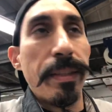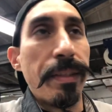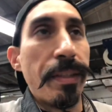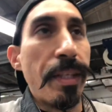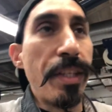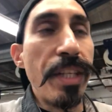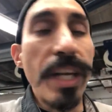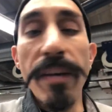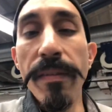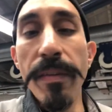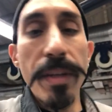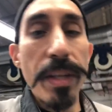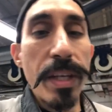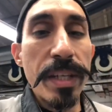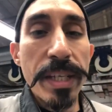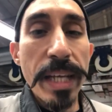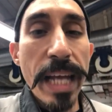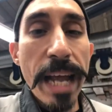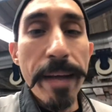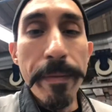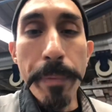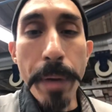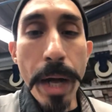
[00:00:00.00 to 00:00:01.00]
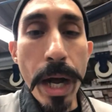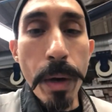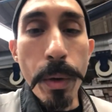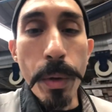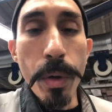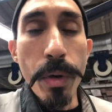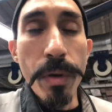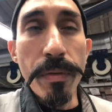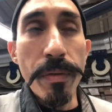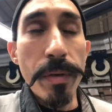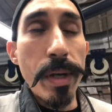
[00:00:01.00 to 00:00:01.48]
the devil doesn't have
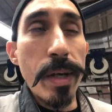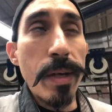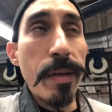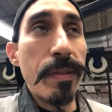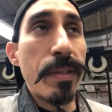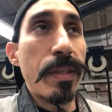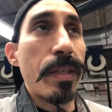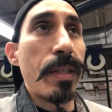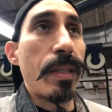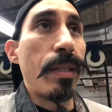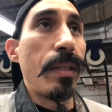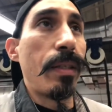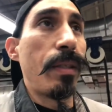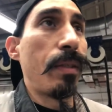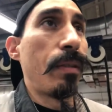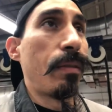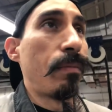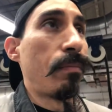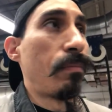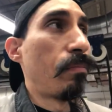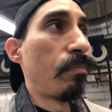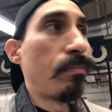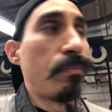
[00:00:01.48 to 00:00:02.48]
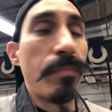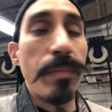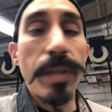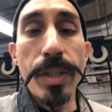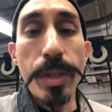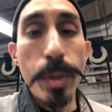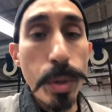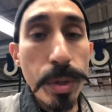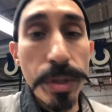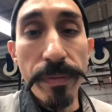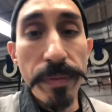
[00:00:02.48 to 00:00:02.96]
power over us.
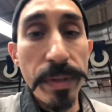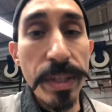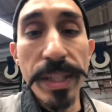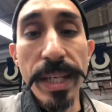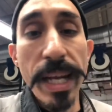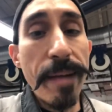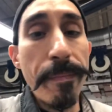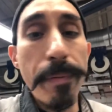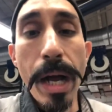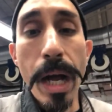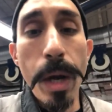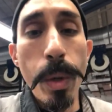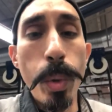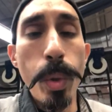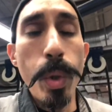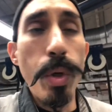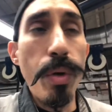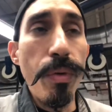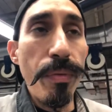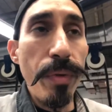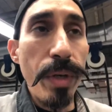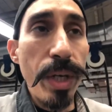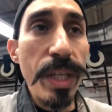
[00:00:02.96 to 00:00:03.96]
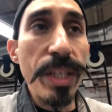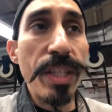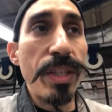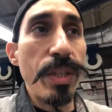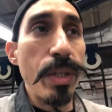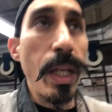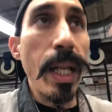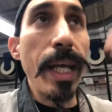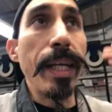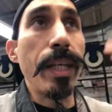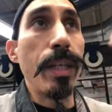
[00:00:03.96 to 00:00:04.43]
Lucifer doesn't have power over us
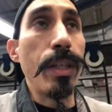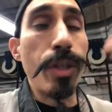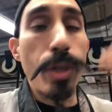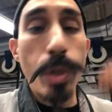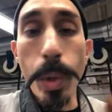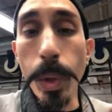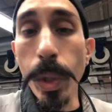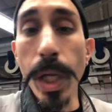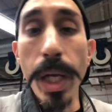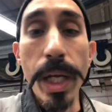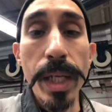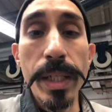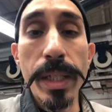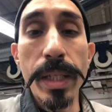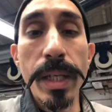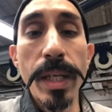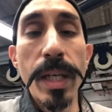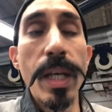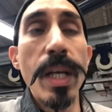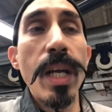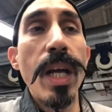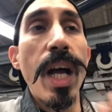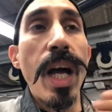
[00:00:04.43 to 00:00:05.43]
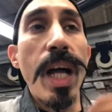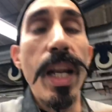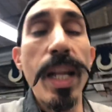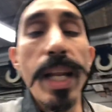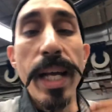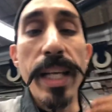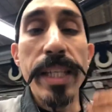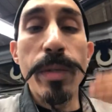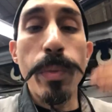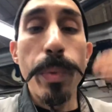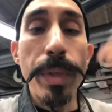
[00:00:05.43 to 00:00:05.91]
to like control us
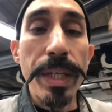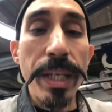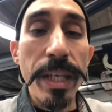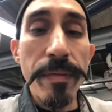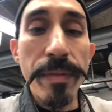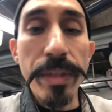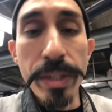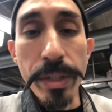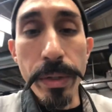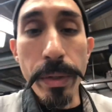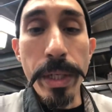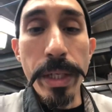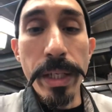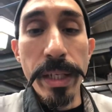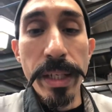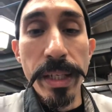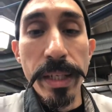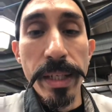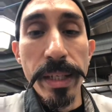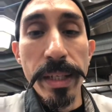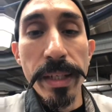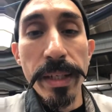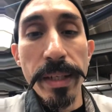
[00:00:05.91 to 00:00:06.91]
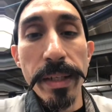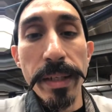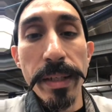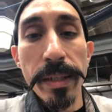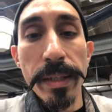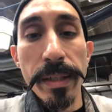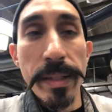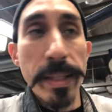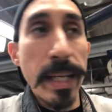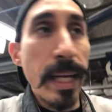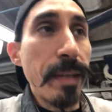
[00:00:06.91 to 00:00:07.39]
unless we give it to it.
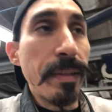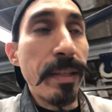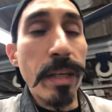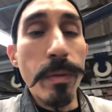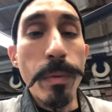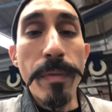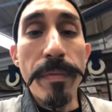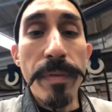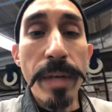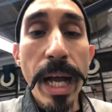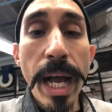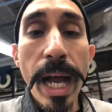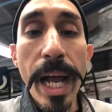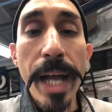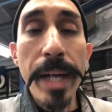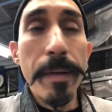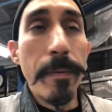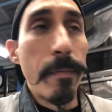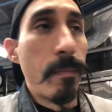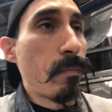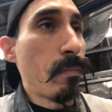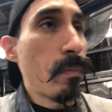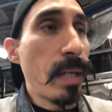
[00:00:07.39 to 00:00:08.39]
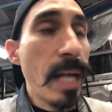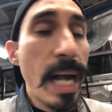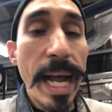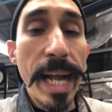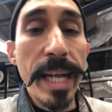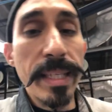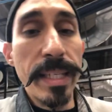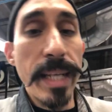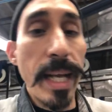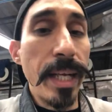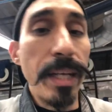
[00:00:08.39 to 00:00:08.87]
Same thing with God.
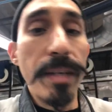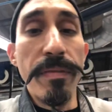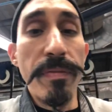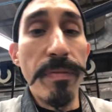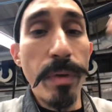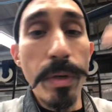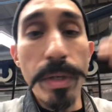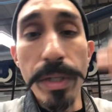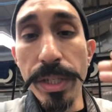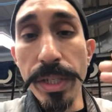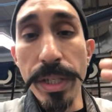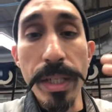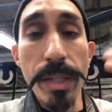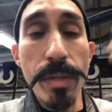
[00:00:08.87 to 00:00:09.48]
God is not going to force